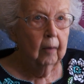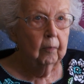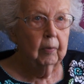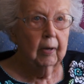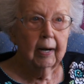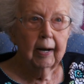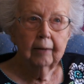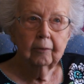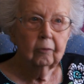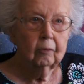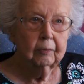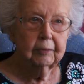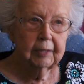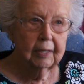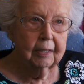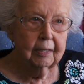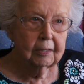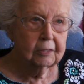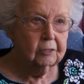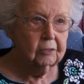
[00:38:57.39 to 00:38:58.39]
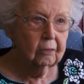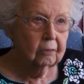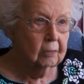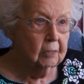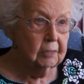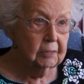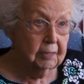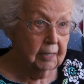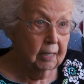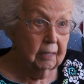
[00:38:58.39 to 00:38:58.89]
but I don't think it's going
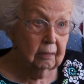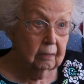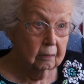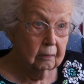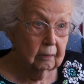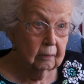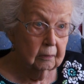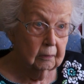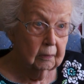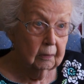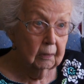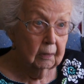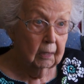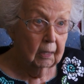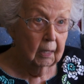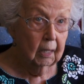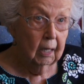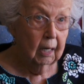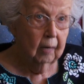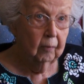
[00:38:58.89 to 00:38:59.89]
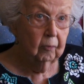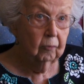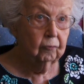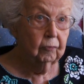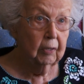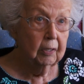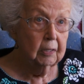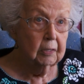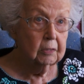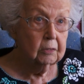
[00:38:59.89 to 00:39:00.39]
to stay there. I'm
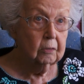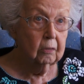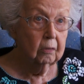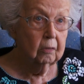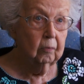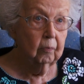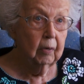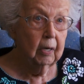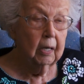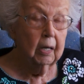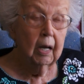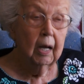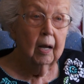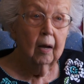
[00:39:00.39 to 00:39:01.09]
afraid it's going to be.